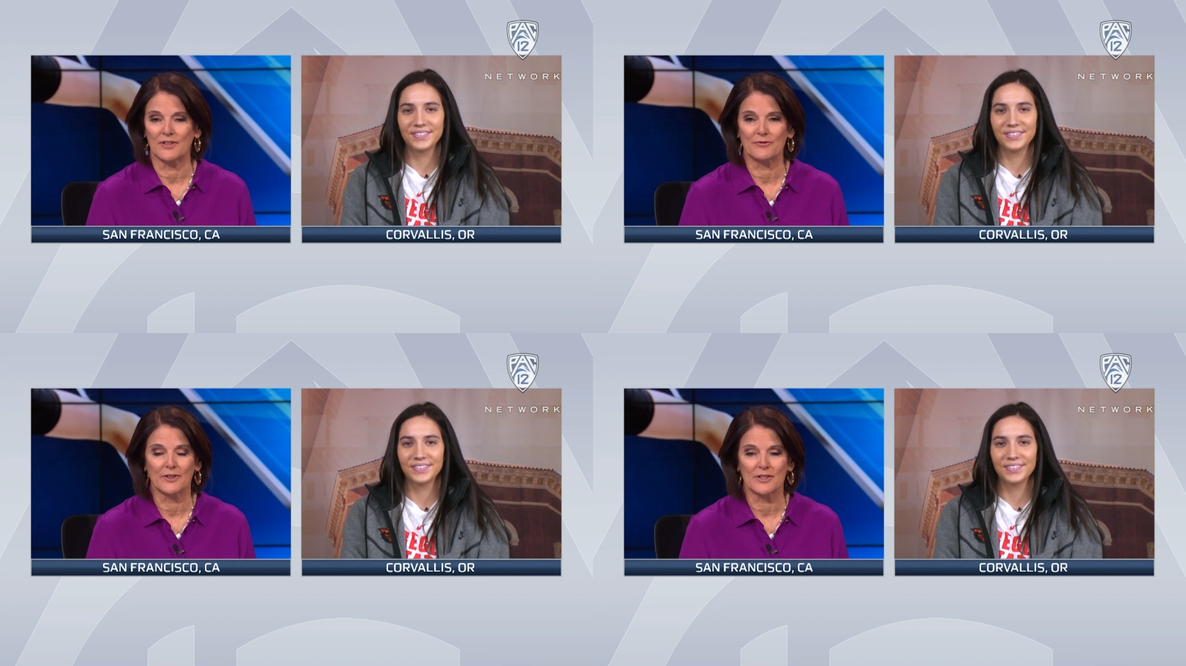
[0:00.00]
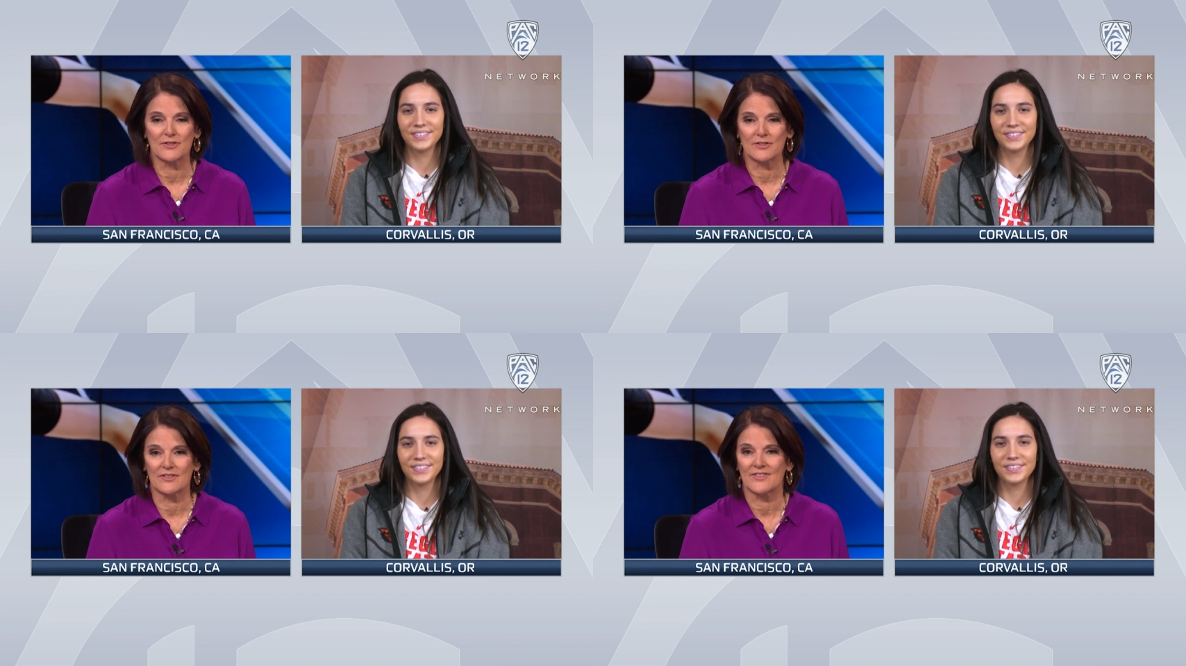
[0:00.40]
Speaker 1: front of
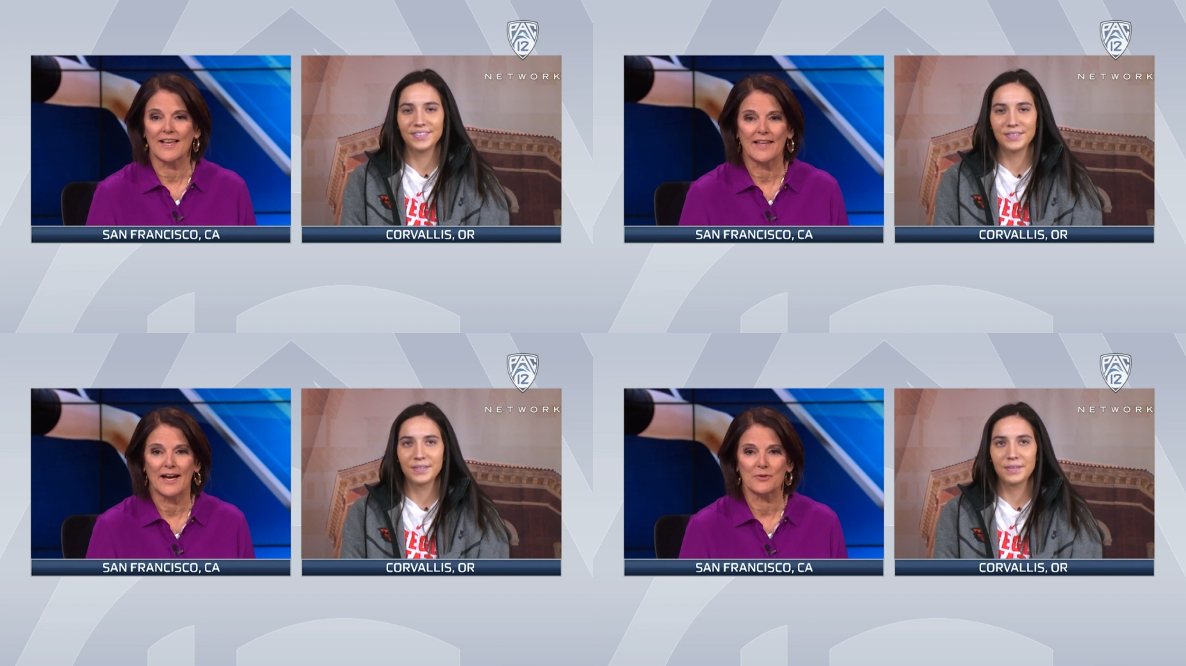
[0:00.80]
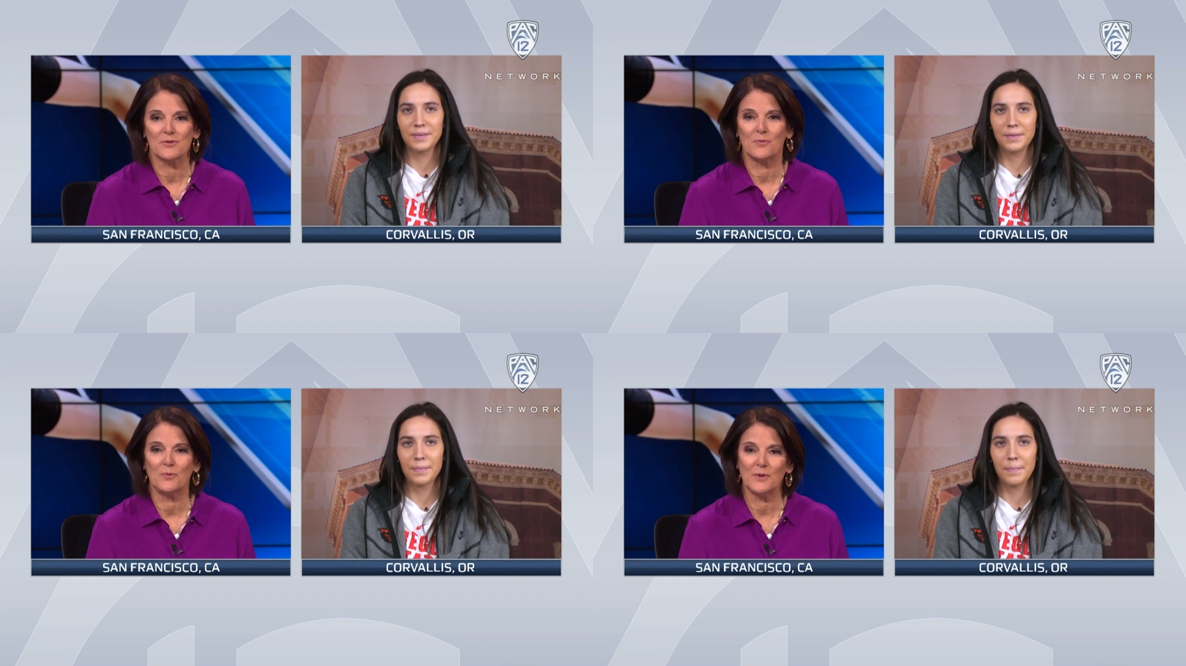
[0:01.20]

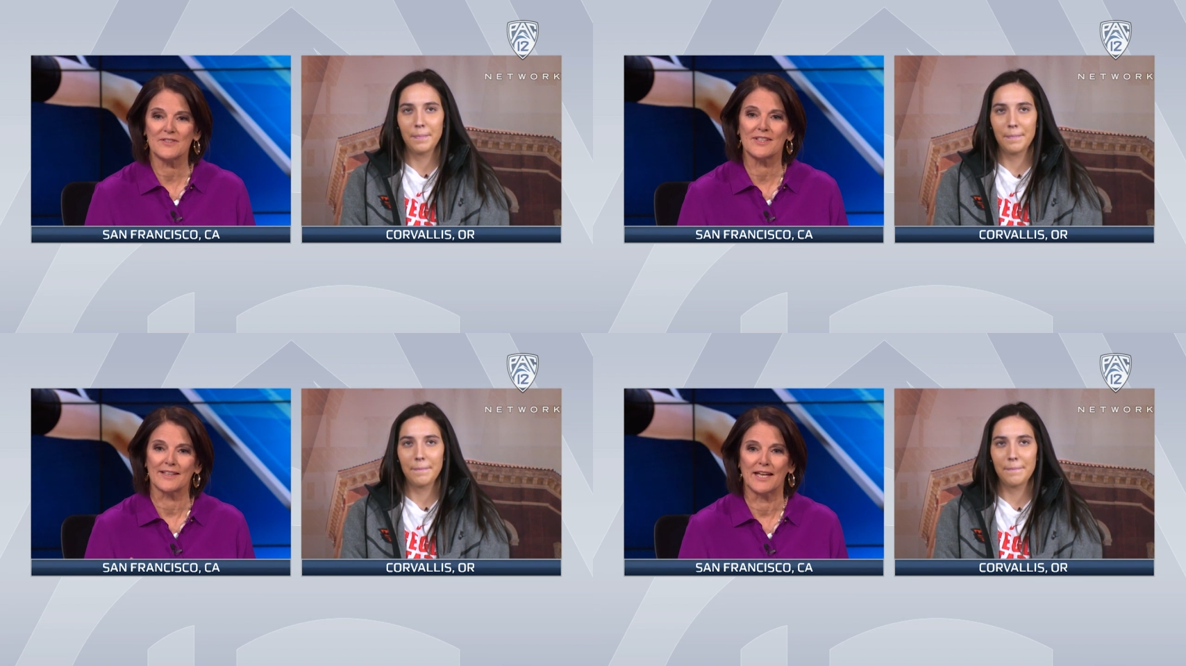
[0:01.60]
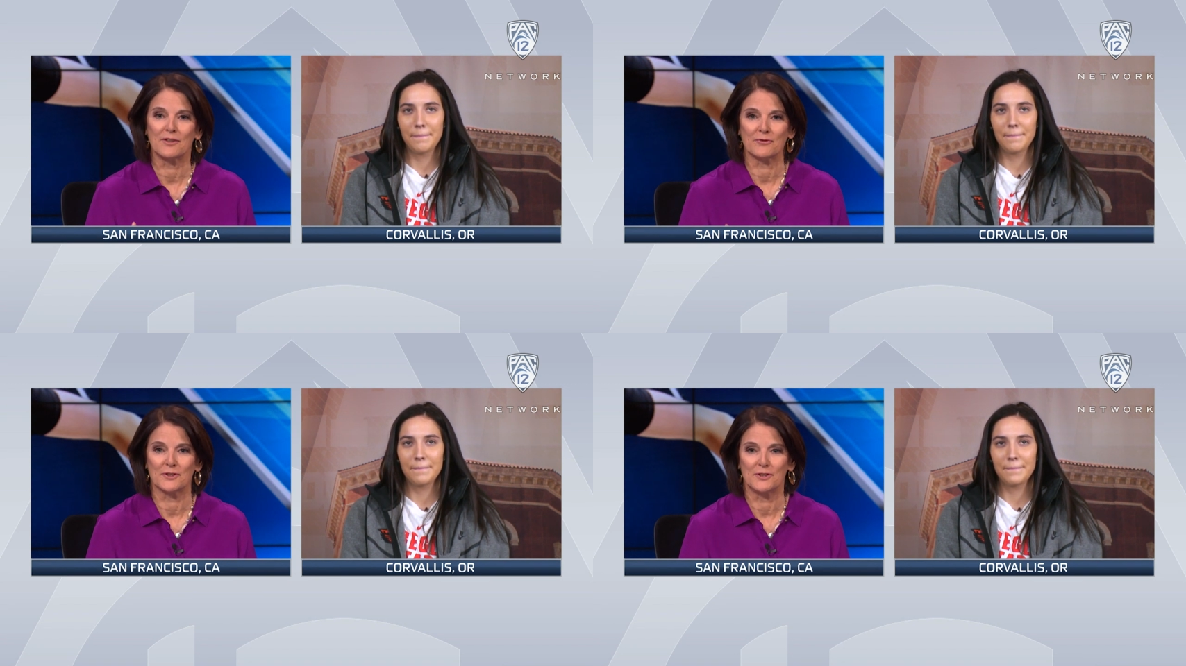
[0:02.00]
sellouts. What's it like
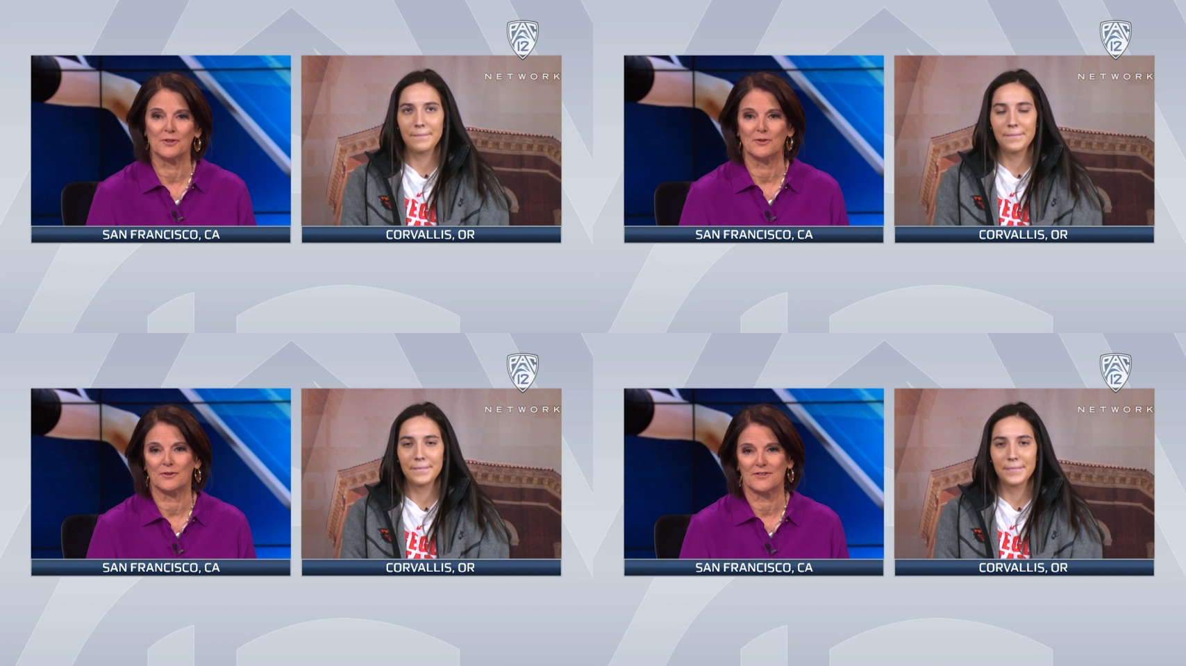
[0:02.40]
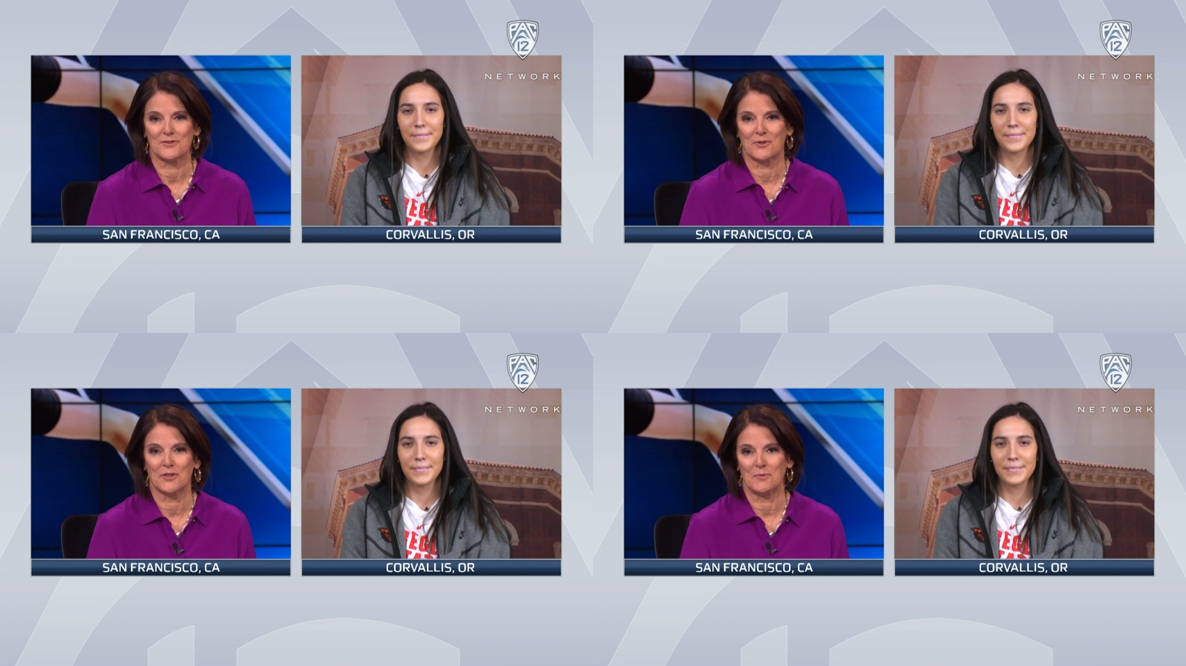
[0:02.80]
for you,
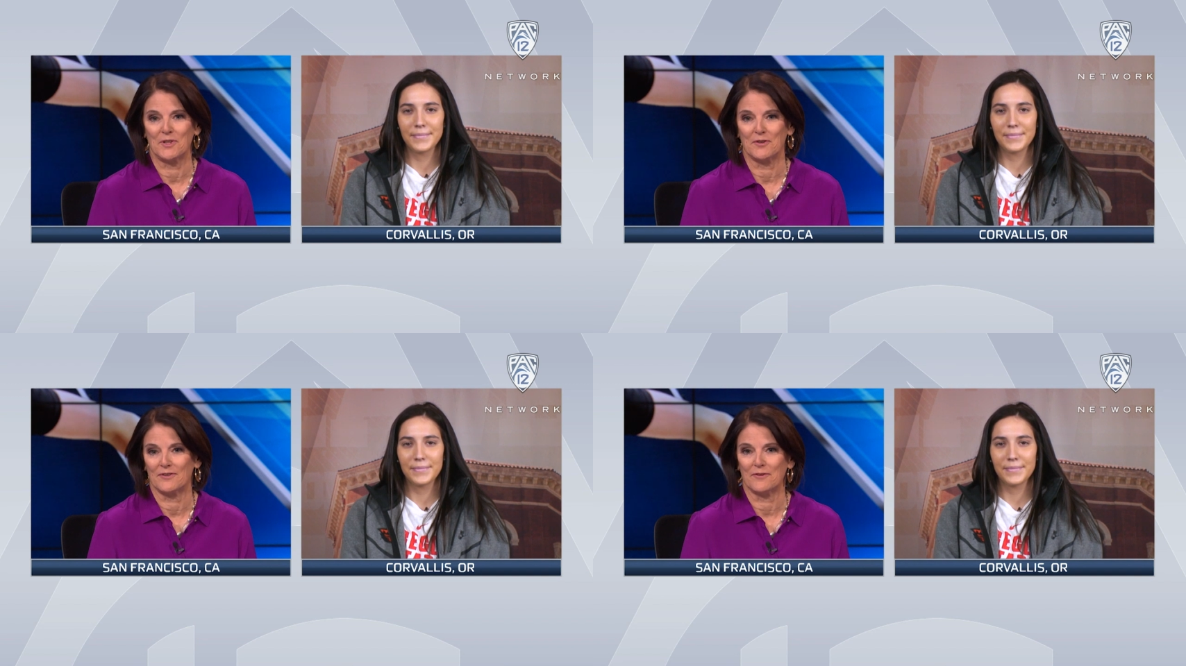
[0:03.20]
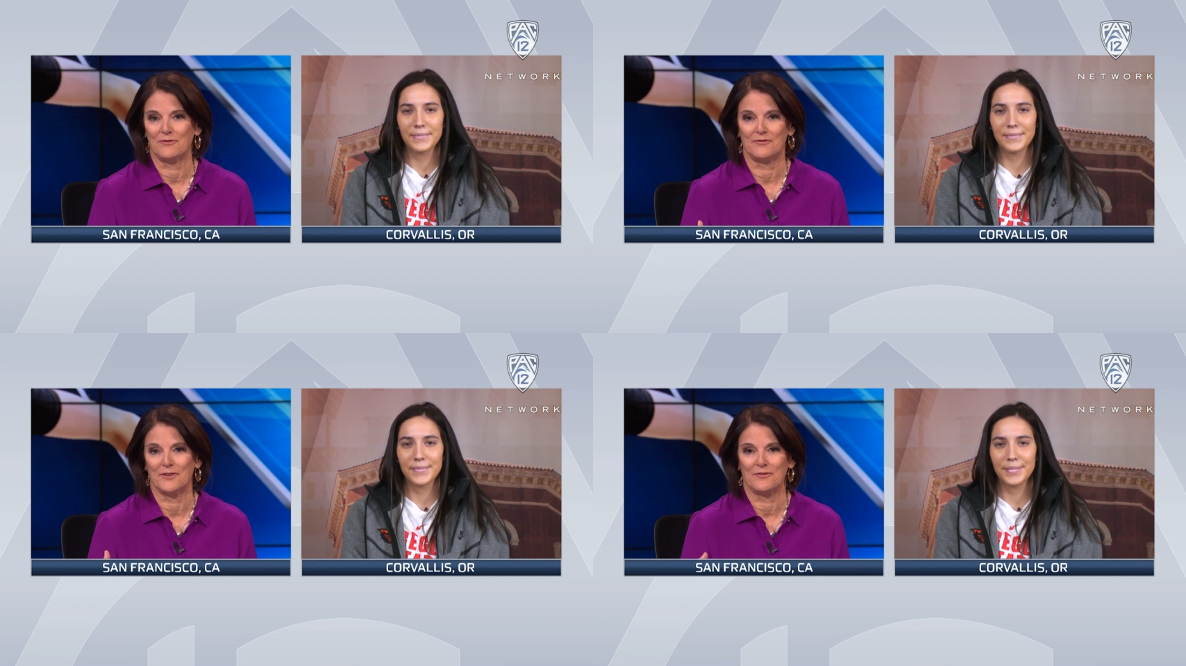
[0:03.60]
sort of, to be the,
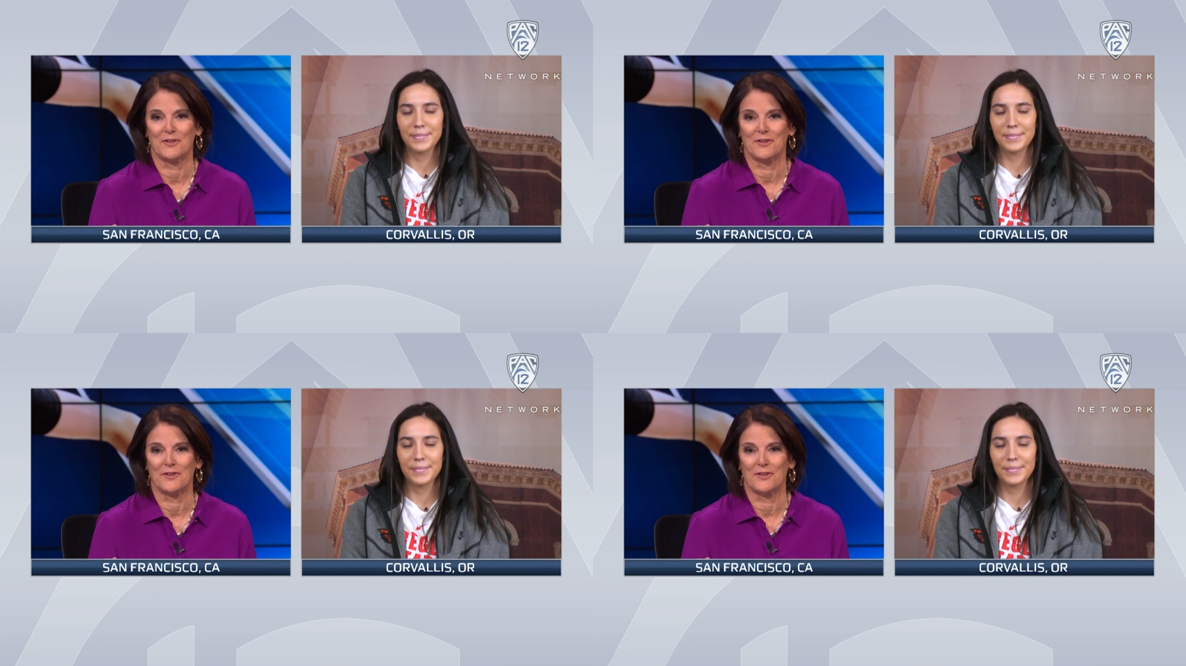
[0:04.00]
the,